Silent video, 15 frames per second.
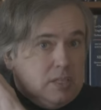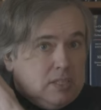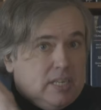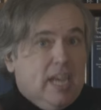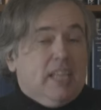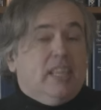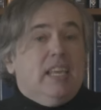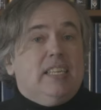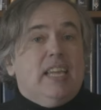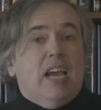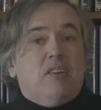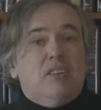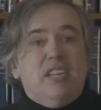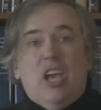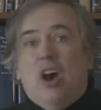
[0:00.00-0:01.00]
check the
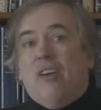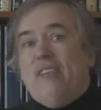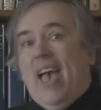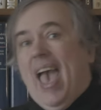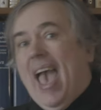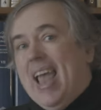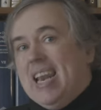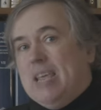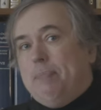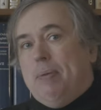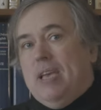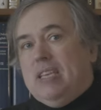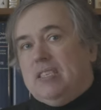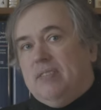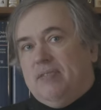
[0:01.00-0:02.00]
integrity of any
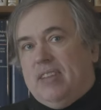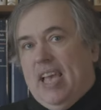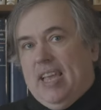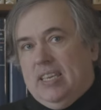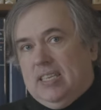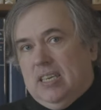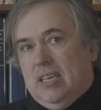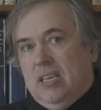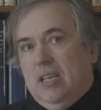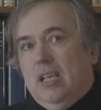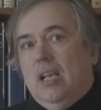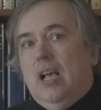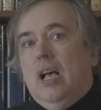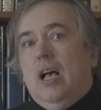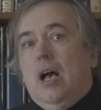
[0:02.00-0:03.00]
piece of data,
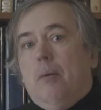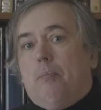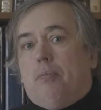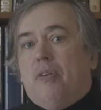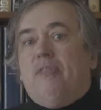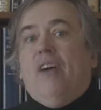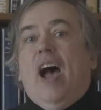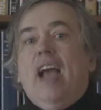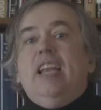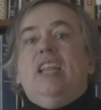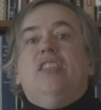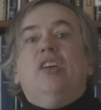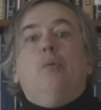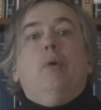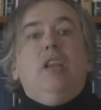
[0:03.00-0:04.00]

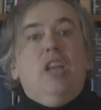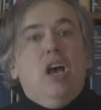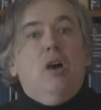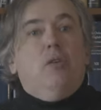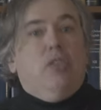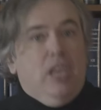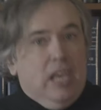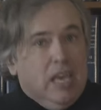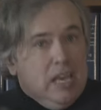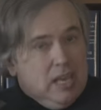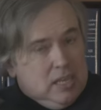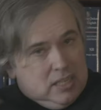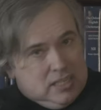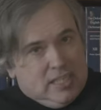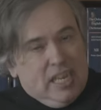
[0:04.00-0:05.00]
provided that we know the
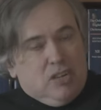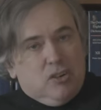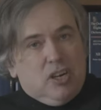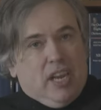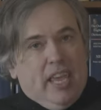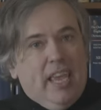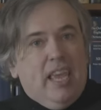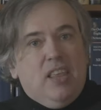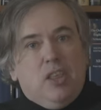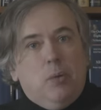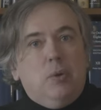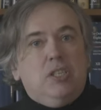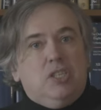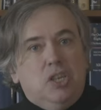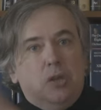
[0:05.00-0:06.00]
secret key that
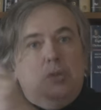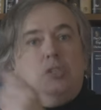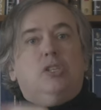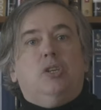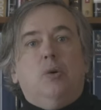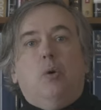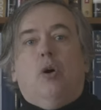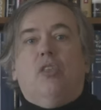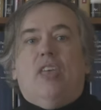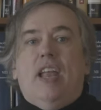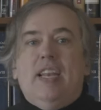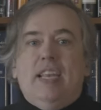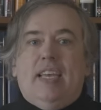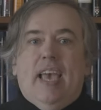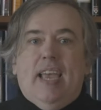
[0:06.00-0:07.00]
was used to
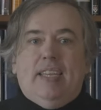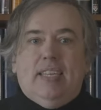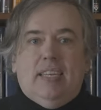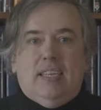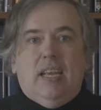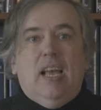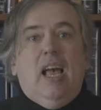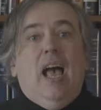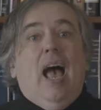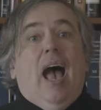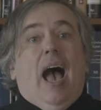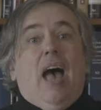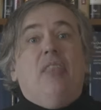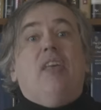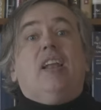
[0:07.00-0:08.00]
authenticate it.
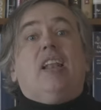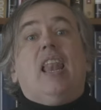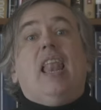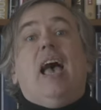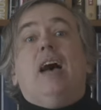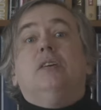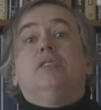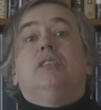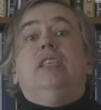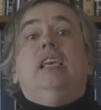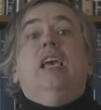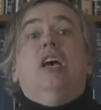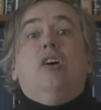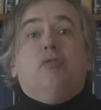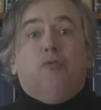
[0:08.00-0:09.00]
And that allows
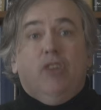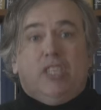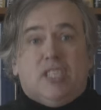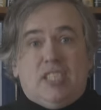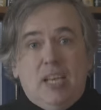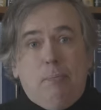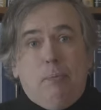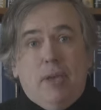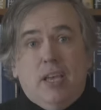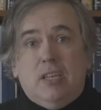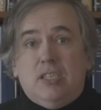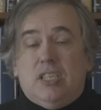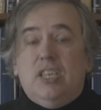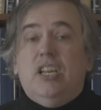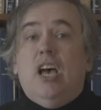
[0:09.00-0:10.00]
the
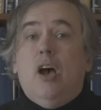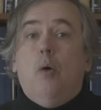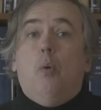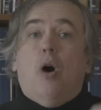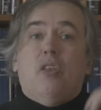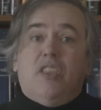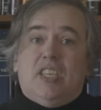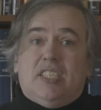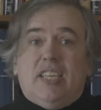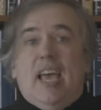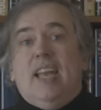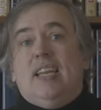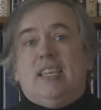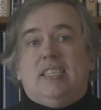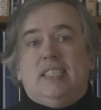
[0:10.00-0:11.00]
recipient to know what the
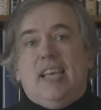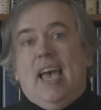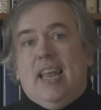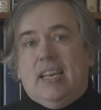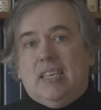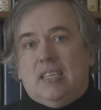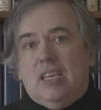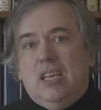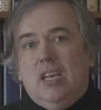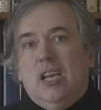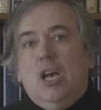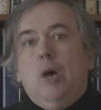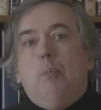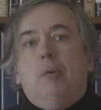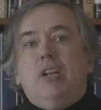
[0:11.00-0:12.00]
sender sent,
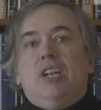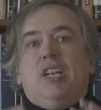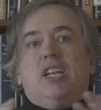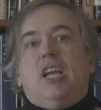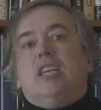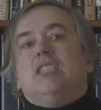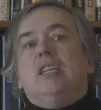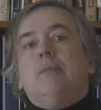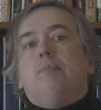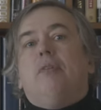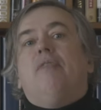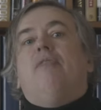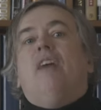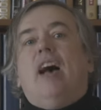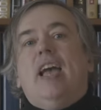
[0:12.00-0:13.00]
but doesn't
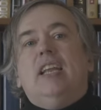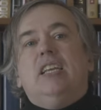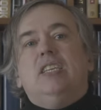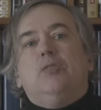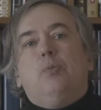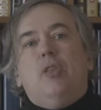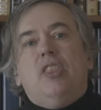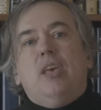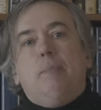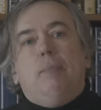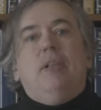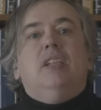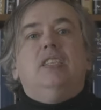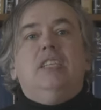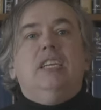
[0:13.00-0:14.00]
provide us with the
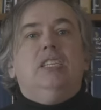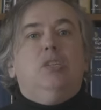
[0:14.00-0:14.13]
ability